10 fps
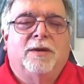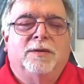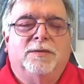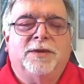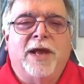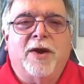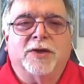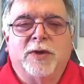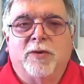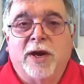And now
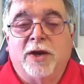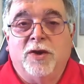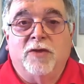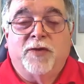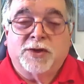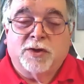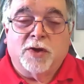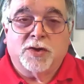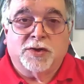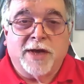as we get ready to do the
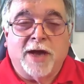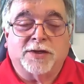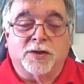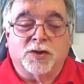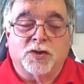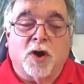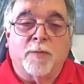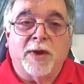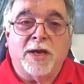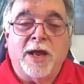physiological sigh, it's a
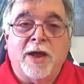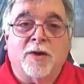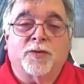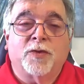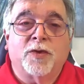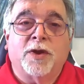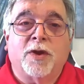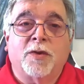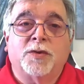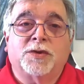sharp inhale through the
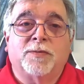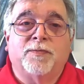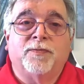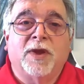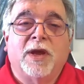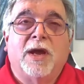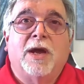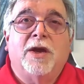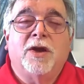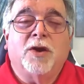nose,
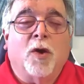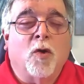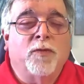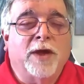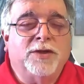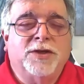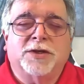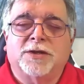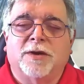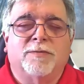You can hold that
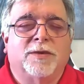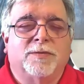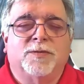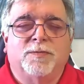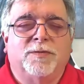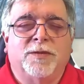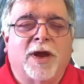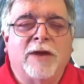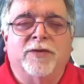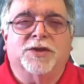just
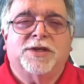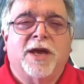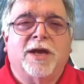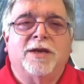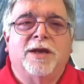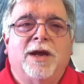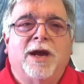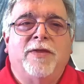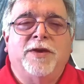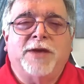not even a second,
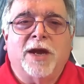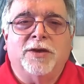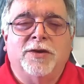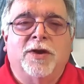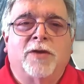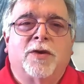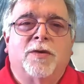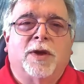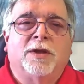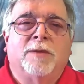and then take
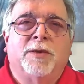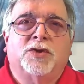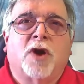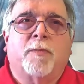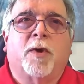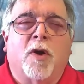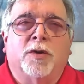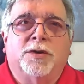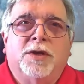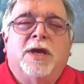another, a little bit sharper
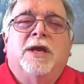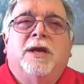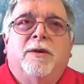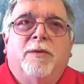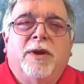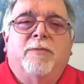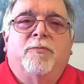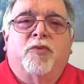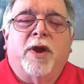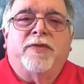on
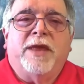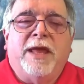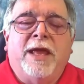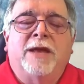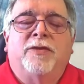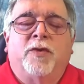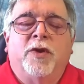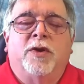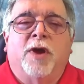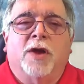breath in through
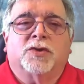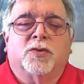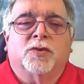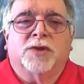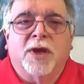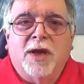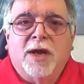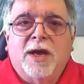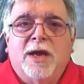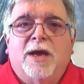your nostrils
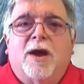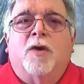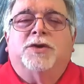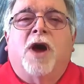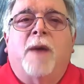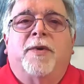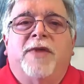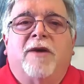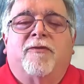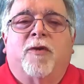on top of
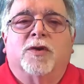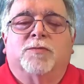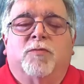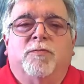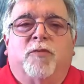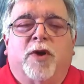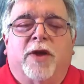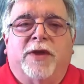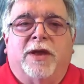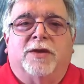that first
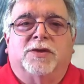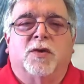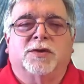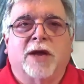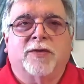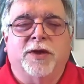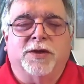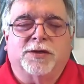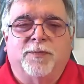breath in. So it's like this.